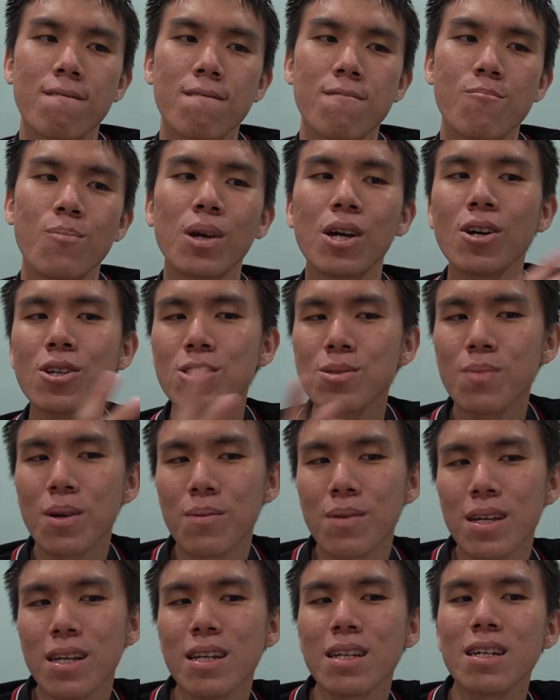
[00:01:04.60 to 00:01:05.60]
because
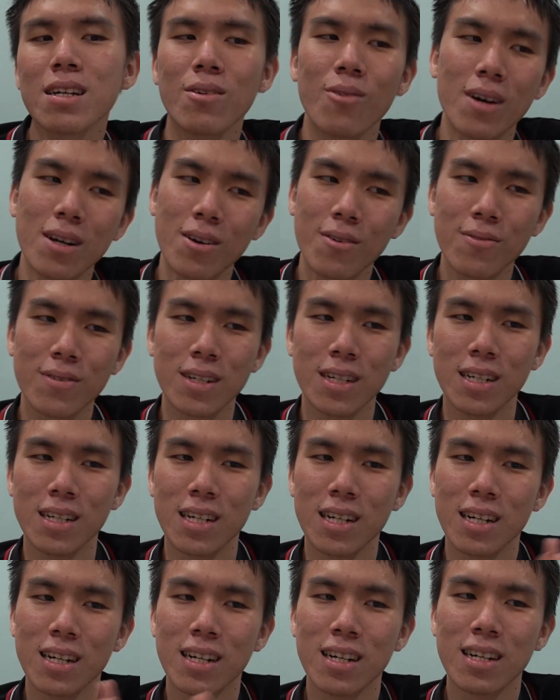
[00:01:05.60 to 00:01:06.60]
maybe one of
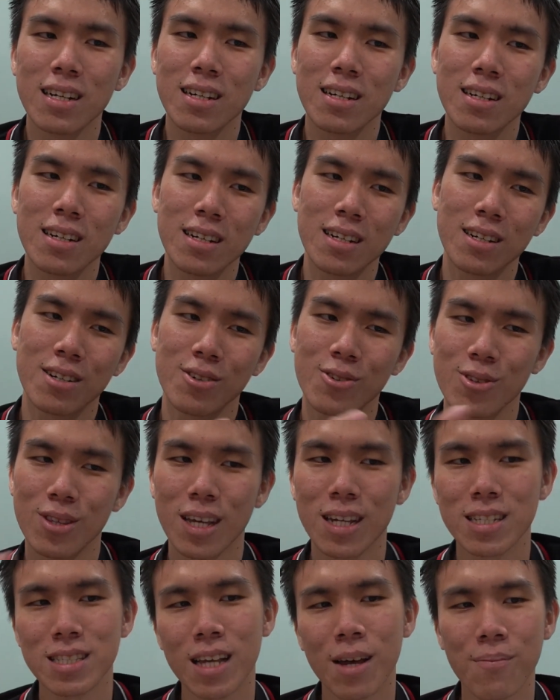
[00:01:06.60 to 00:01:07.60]
the good
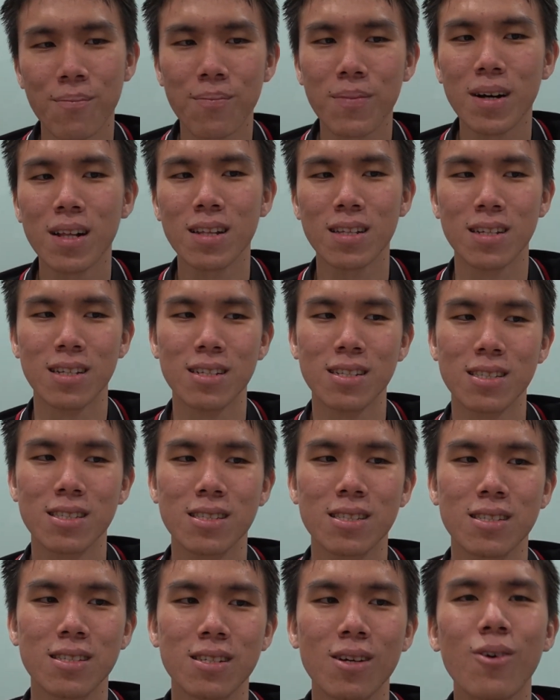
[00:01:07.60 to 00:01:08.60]
example
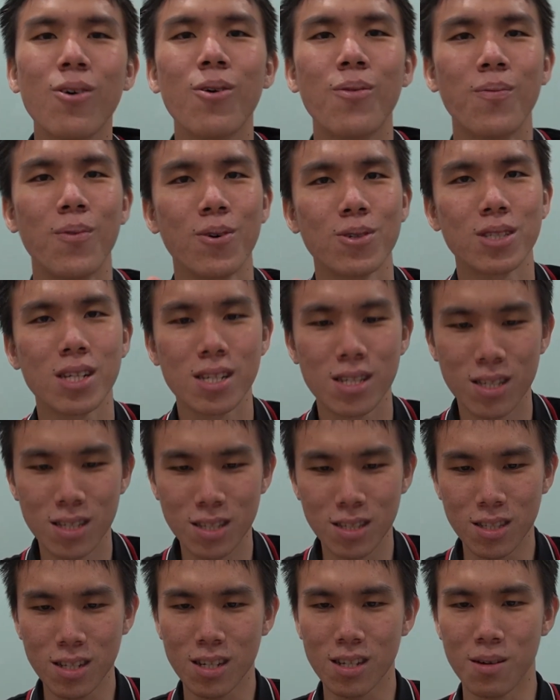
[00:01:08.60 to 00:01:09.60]
is, Moses
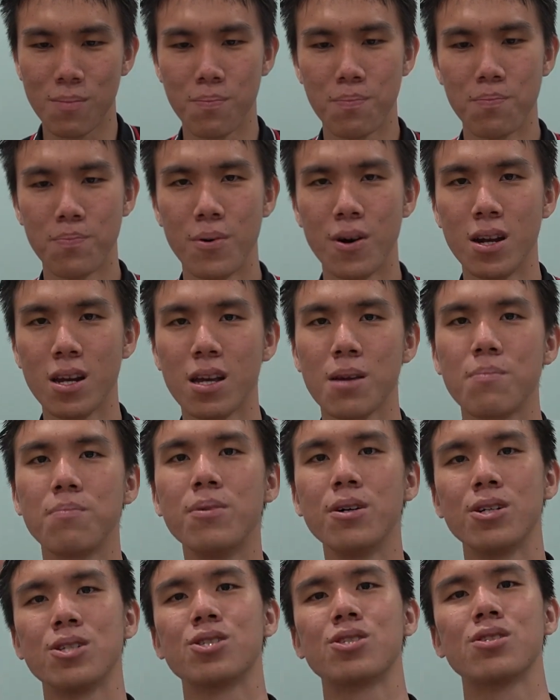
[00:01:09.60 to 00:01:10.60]
see a burning
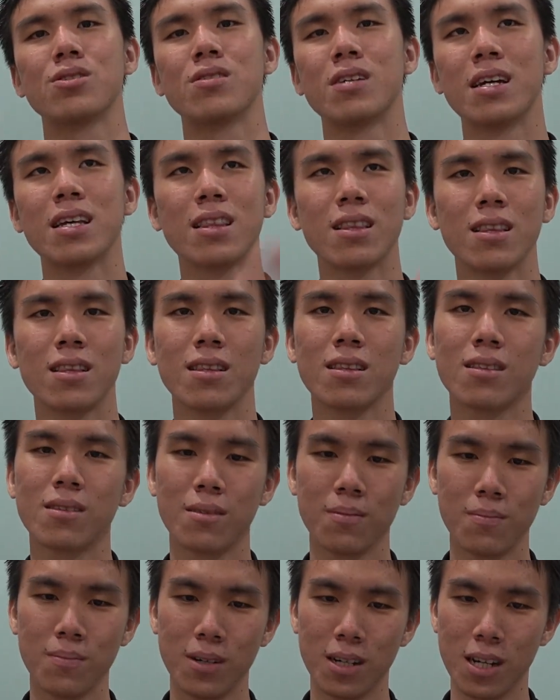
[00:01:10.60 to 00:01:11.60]
bush, right?
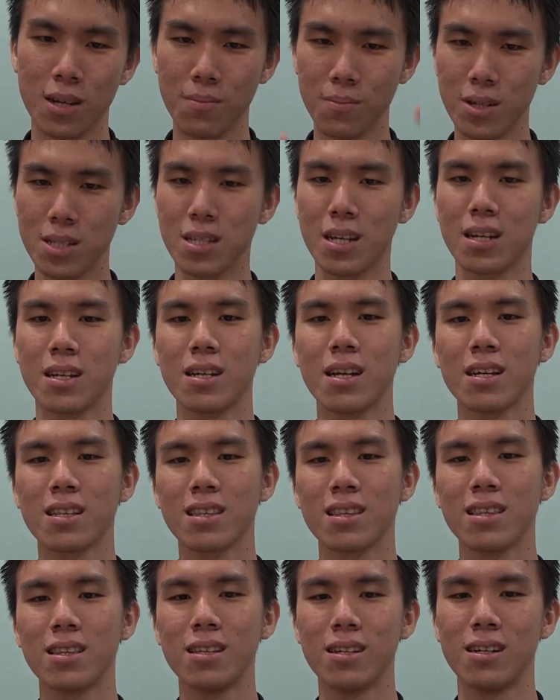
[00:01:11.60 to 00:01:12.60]
Burning bush, and
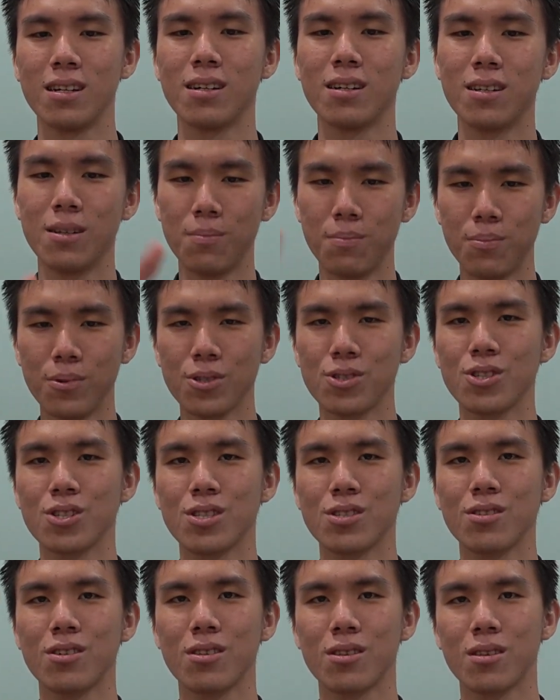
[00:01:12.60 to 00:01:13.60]
yet the bush is
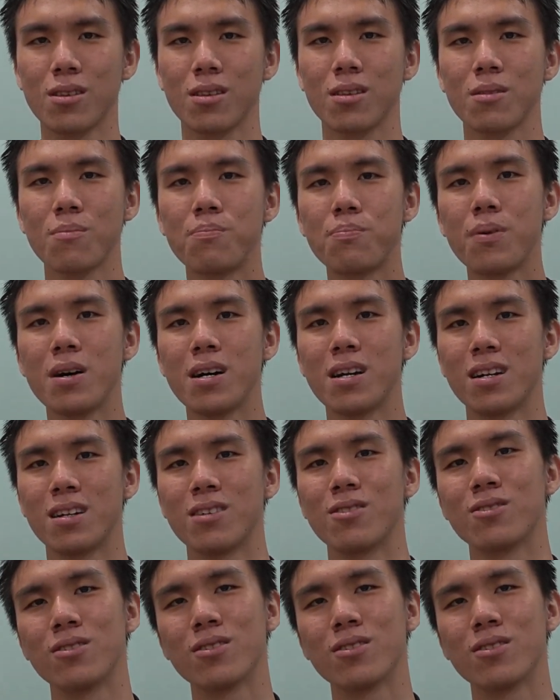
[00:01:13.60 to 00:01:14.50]
not burned.